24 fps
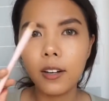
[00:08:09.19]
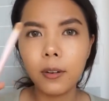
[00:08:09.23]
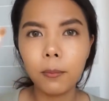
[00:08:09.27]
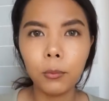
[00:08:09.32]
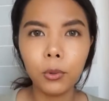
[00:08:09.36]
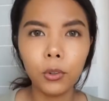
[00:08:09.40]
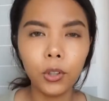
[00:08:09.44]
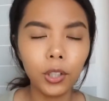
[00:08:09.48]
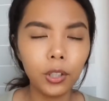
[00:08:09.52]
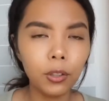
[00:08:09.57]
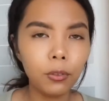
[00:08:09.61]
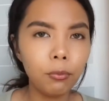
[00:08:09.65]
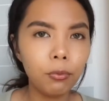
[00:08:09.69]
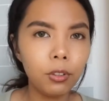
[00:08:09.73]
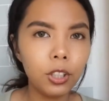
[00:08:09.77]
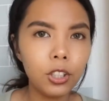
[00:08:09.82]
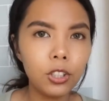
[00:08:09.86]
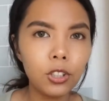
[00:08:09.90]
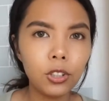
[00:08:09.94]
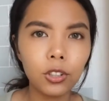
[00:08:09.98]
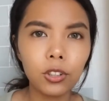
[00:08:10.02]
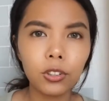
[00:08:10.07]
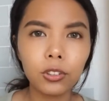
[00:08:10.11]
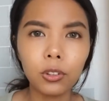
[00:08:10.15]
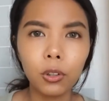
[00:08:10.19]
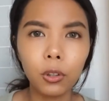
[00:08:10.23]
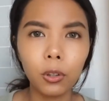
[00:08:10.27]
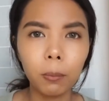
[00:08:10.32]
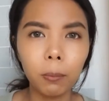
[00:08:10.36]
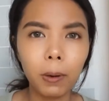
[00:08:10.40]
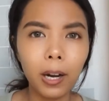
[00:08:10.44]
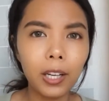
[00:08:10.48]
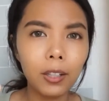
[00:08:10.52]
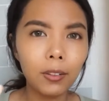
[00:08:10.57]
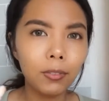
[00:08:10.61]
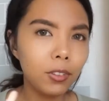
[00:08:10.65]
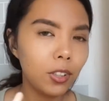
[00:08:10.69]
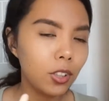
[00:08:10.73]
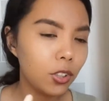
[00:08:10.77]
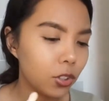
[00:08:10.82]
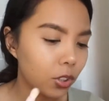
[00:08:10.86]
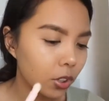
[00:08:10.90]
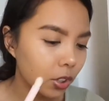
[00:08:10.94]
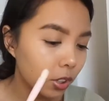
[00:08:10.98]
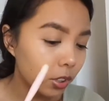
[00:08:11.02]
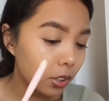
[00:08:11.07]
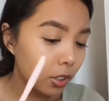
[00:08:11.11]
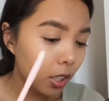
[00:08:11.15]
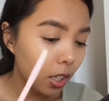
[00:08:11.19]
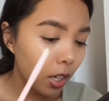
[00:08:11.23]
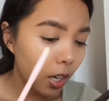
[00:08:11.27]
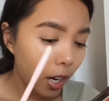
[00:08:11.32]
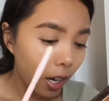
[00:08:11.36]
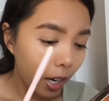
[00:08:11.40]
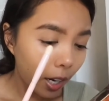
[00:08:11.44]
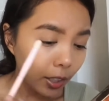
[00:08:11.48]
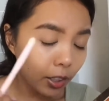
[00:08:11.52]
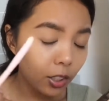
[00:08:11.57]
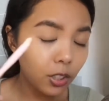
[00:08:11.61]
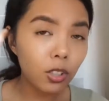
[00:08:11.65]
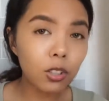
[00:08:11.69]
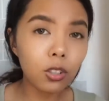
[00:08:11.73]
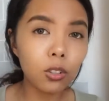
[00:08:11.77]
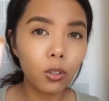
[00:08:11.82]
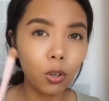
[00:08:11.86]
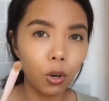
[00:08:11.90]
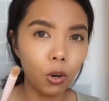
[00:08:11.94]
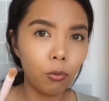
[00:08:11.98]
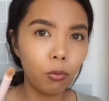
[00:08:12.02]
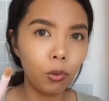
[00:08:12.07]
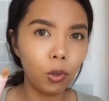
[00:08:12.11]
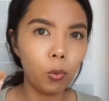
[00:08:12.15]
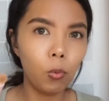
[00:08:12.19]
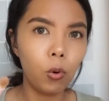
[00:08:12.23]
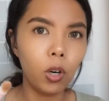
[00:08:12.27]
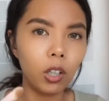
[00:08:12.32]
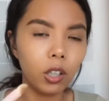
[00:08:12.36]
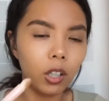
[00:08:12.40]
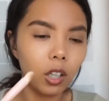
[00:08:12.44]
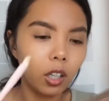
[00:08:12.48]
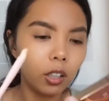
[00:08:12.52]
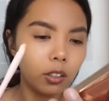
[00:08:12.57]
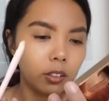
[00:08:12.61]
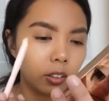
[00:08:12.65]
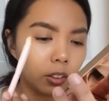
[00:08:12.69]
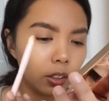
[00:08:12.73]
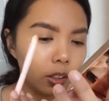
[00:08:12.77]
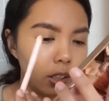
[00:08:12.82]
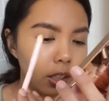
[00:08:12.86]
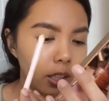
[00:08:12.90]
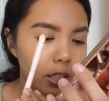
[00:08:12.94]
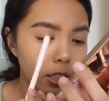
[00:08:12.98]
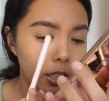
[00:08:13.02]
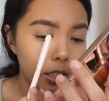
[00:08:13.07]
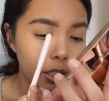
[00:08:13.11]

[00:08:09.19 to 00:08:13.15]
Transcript: Morena features or my features, I just go for one color.